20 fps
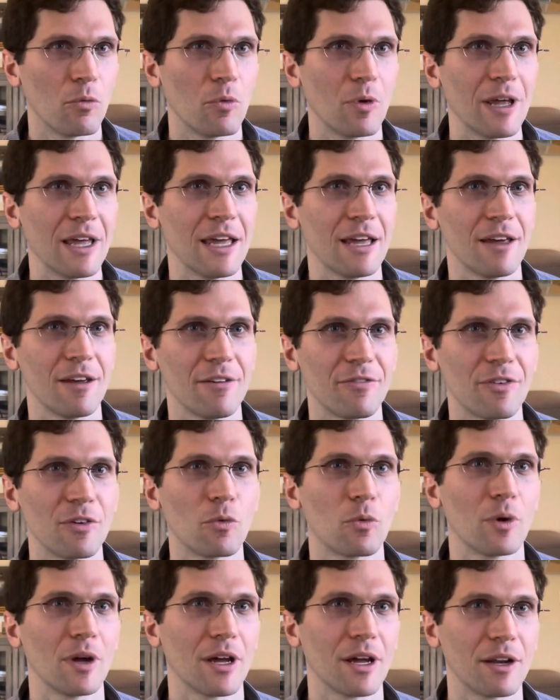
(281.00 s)
if and
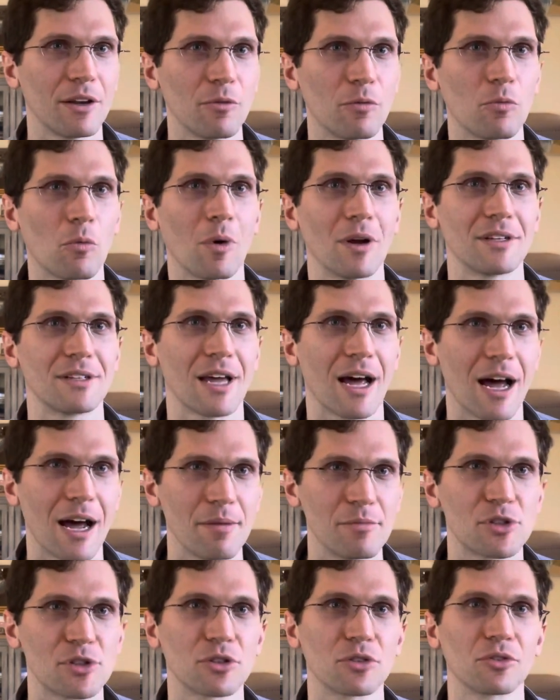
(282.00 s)
when, what
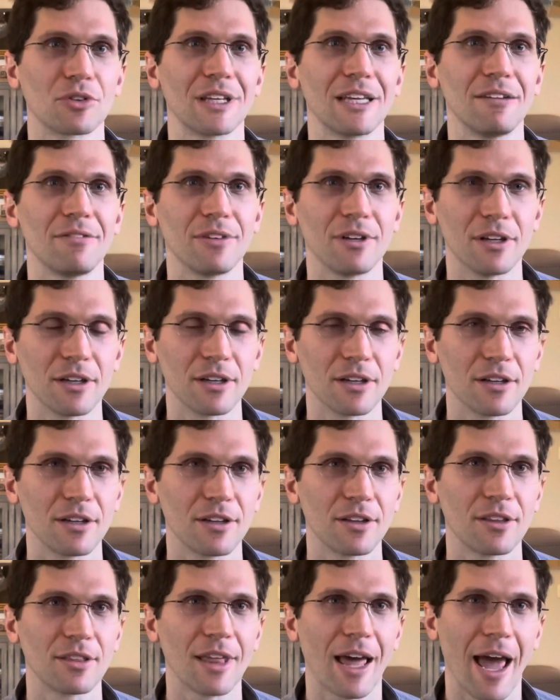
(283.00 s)
times you're leaving
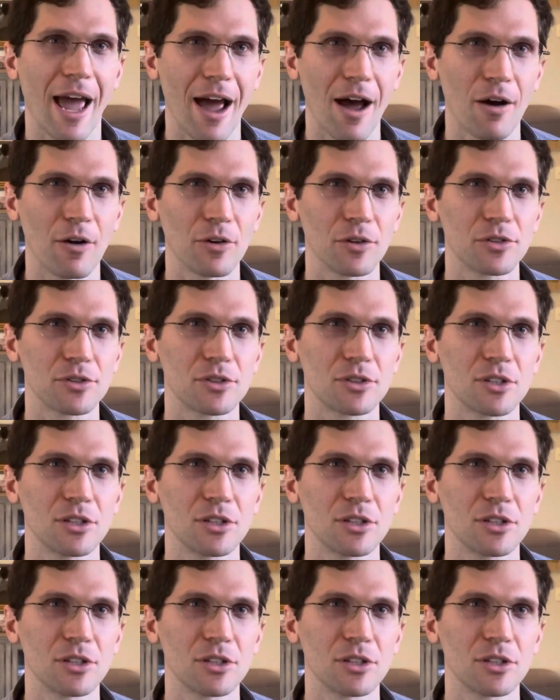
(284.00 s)
the house.